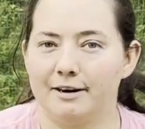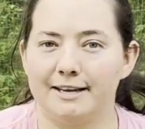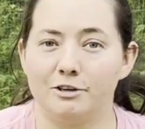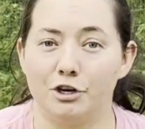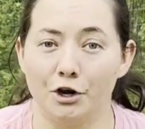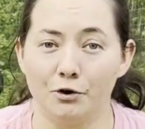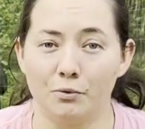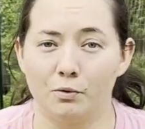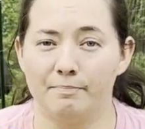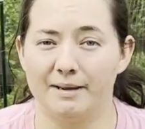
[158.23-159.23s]
doe
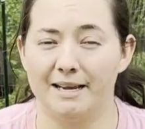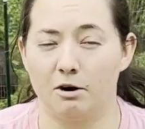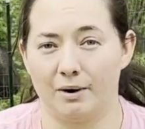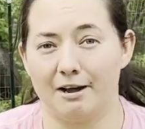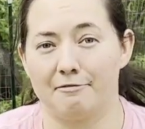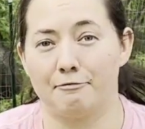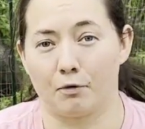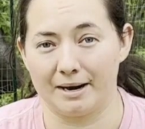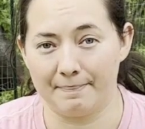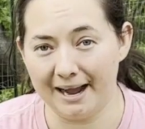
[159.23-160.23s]
would be around
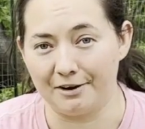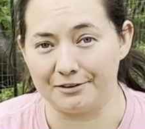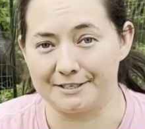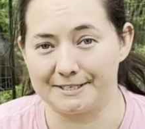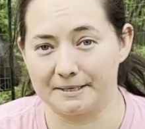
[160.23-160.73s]
40 pounds.